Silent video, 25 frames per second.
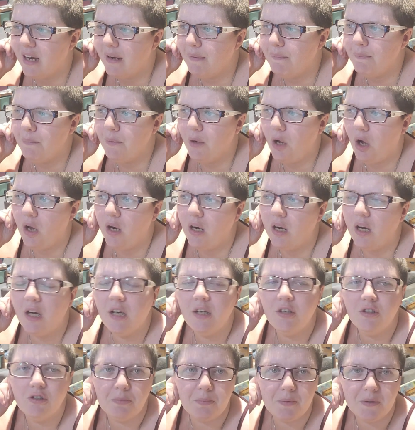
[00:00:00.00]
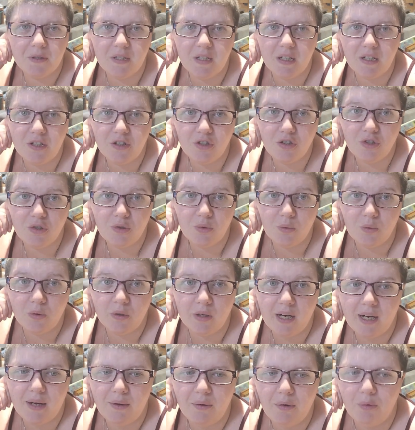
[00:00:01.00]
I'm not 100%
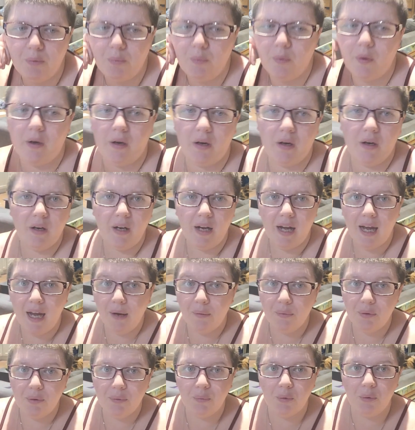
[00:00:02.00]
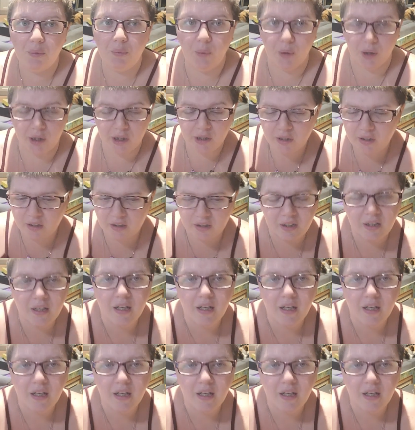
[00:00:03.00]
sure how it will work.